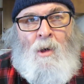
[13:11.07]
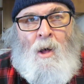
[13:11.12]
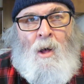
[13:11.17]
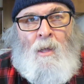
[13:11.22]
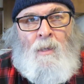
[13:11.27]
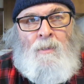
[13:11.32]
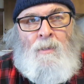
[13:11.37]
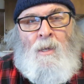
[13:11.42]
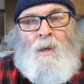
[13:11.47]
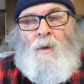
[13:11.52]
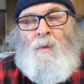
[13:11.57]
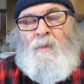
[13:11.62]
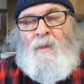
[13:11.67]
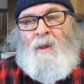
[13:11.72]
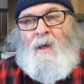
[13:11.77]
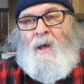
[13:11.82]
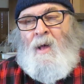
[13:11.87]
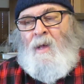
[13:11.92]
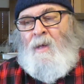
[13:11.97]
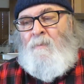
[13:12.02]
all know that
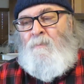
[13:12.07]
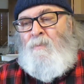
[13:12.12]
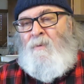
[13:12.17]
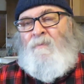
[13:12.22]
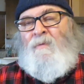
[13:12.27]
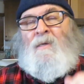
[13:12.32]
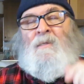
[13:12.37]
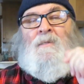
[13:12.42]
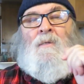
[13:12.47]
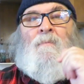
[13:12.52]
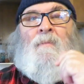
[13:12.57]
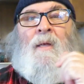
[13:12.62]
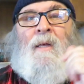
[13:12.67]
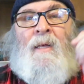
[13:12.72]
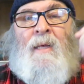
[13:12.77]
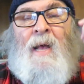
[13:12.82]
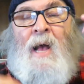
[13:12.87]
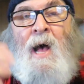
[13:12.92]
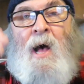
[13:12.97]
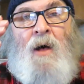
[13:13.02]
I profess to be a
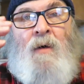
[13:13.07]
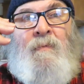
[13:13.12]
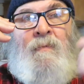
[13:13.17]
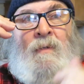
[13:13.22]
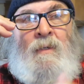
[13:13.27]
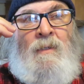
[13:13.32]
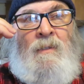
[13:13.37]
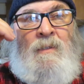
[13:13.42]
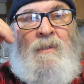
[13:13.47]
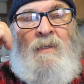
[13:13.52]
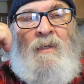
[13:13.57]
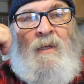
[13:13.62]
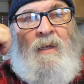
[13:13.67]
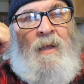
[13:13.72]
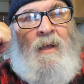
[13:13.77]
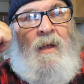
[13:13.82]
Calvinist.